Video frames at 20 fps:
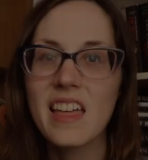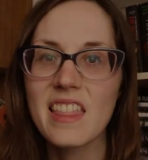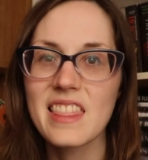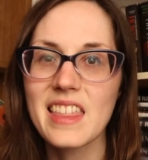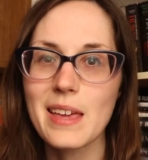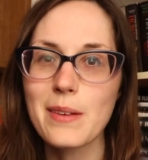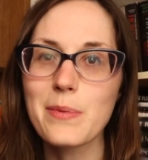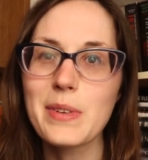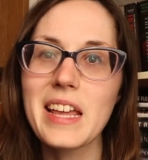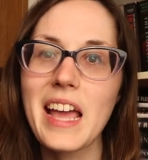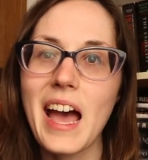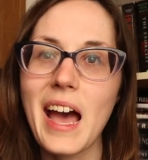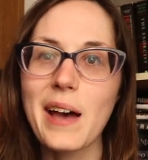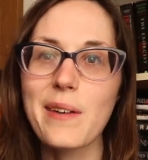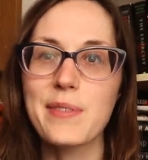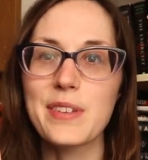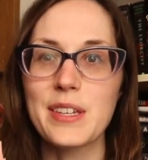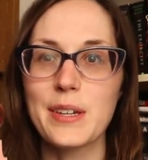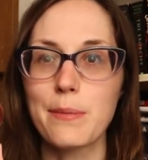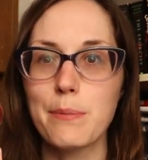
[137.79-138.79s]
Then we
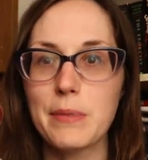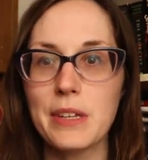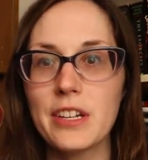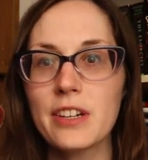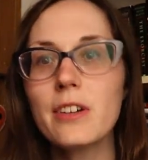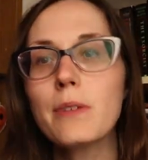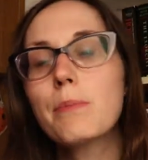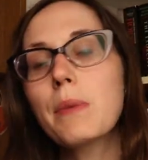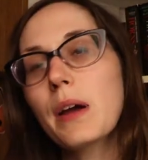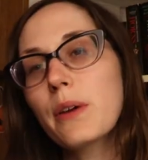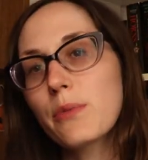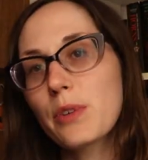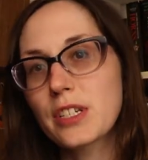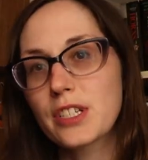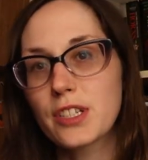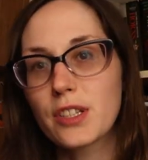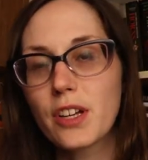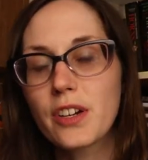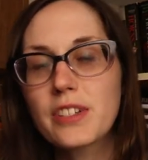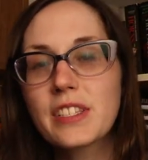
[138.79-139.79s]
have Ymir by
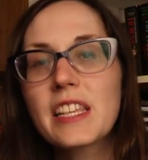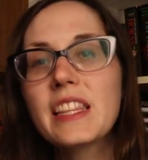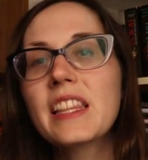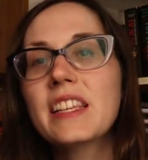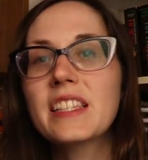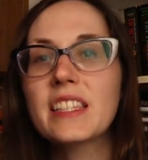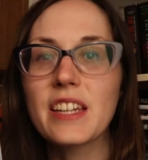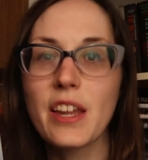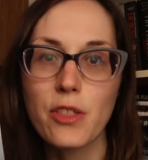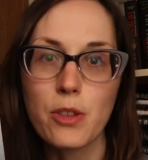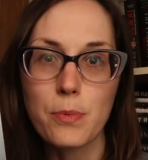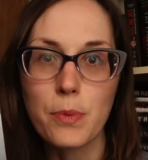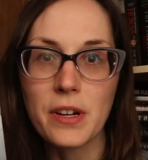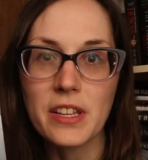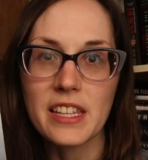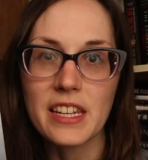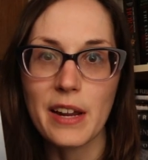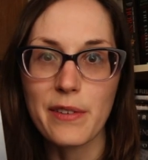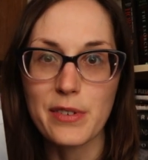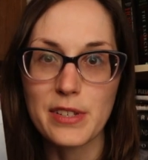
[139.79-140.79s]
Rich Larson. This is another
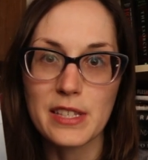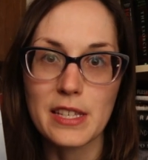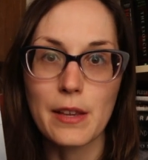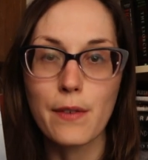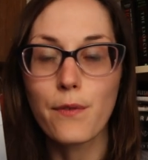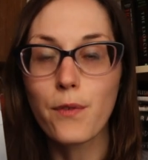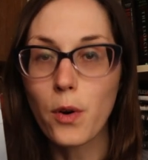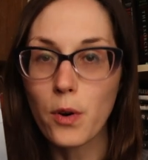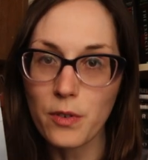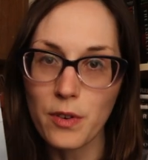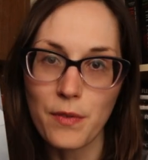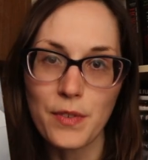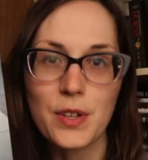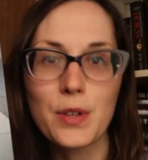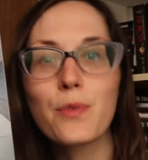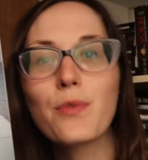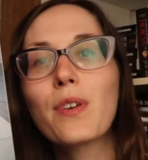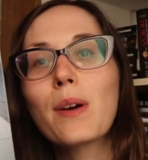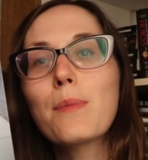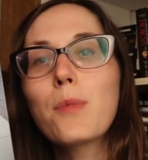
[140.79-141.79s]
book that I received for
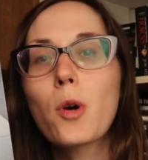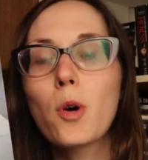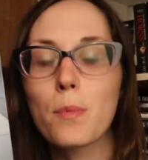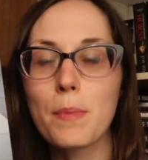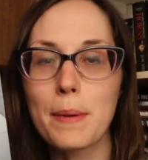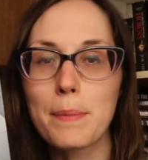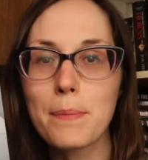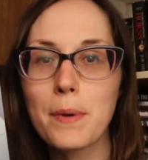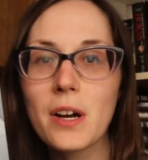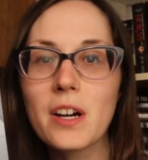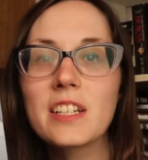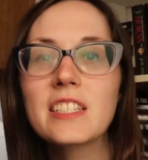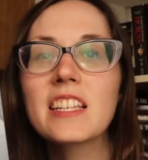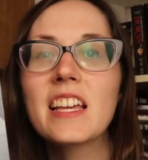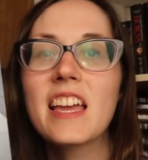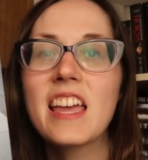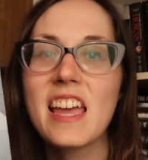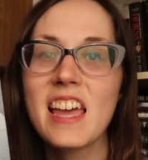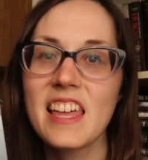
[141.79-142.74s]
review from Orbit Books.